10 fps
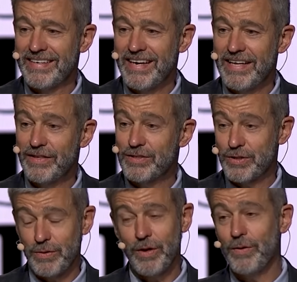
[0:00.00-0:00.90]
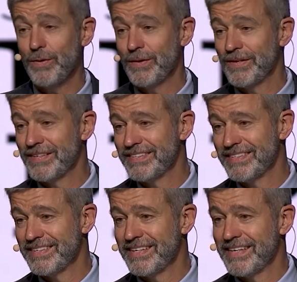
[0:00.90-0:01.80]
And the scroll,
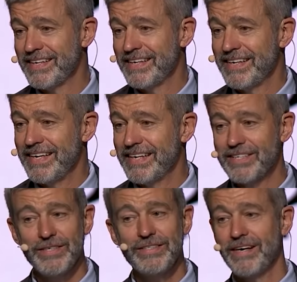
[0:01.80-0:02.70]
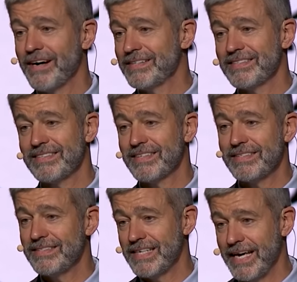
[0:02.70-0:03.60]
it could not
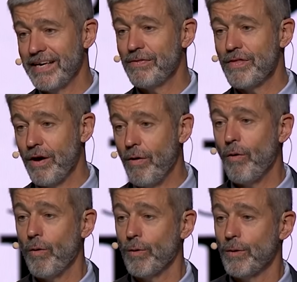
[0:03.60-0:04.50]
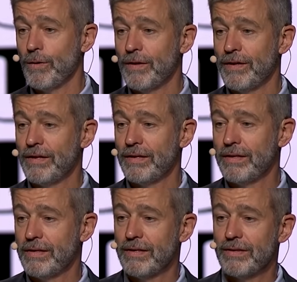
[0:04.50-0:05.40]
contain the whole,
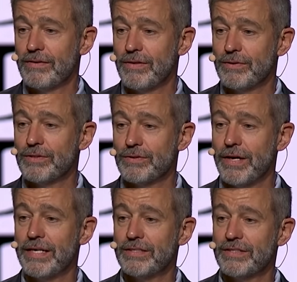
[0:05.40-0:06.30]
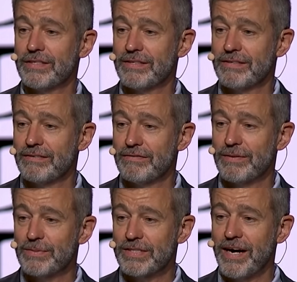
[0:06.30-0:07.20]
though stretched
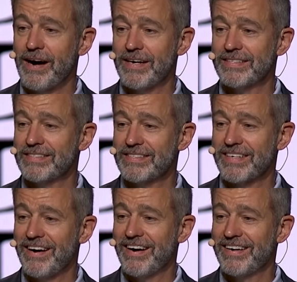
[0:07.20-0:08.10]
from sky to sky.